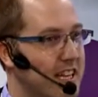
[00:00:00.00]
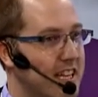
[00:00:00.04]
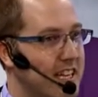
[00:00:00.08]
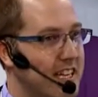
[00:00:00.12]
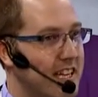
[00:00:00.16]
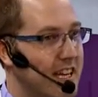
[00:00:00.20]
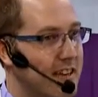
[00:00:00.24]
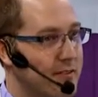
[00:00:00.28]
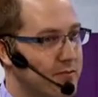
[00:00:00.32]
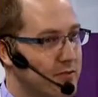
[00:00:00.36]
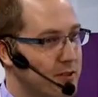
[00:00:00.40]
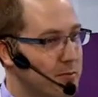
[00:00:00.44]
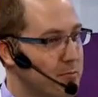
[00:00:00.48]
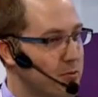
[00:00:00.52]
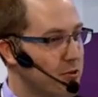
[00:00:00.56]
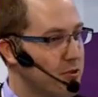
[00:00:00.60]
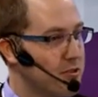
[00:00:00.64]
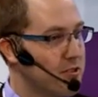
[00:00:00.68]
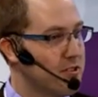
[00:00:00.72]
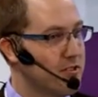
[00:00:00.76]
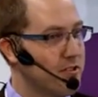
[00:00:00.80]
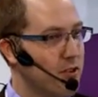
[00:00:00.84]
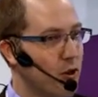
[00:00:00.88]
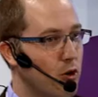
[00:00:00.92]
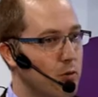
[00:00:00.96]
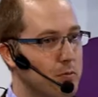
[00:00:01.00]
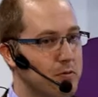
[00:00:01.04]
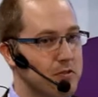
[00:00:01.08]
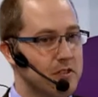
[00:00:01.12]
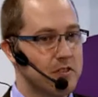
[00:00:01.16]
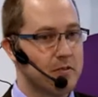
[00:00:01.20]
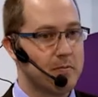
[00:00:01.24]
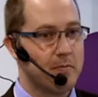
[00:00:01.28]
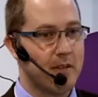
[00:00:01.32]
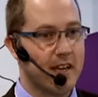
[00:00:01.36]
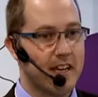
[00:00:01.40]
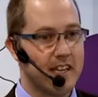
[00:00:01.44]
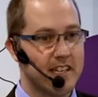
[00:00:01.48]
day every person
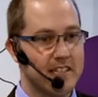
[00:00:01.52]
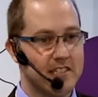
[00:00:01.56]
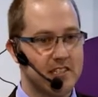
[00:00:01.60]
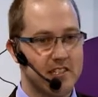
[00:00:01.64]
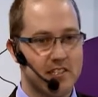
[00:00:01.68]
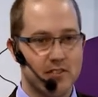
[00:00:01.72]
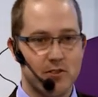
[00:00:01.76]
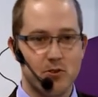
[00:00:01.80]
opens a package.